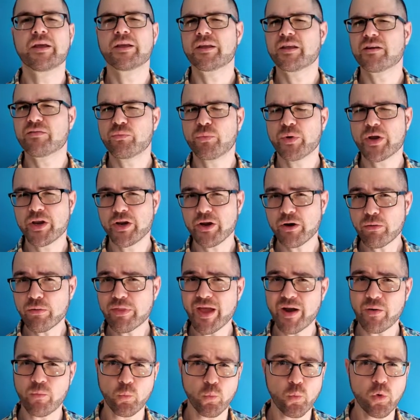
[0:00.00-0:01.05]
If we know
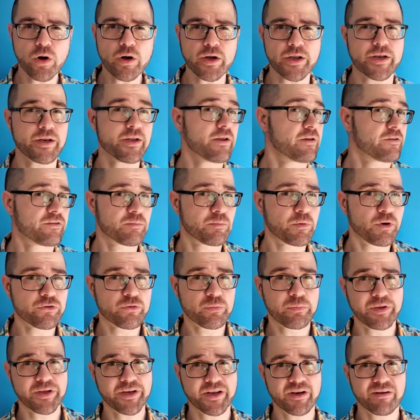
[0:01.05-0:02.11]
that 1 is a
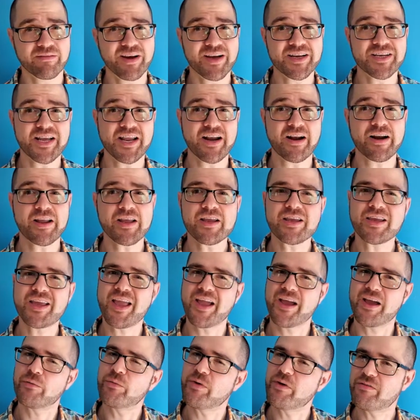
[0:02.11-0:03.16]
multiplicative identity,
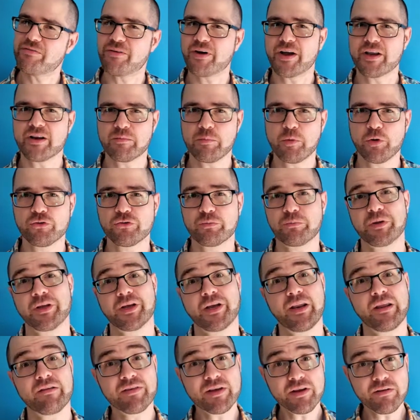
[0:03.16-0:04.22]
can we find
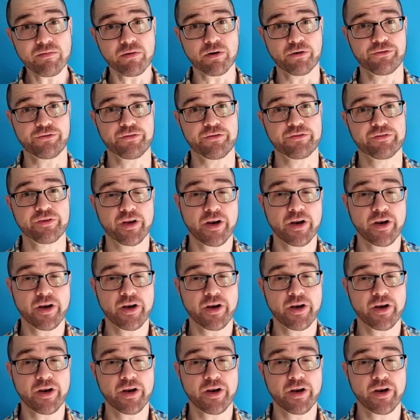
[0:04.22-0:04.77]
multiplicative inverses?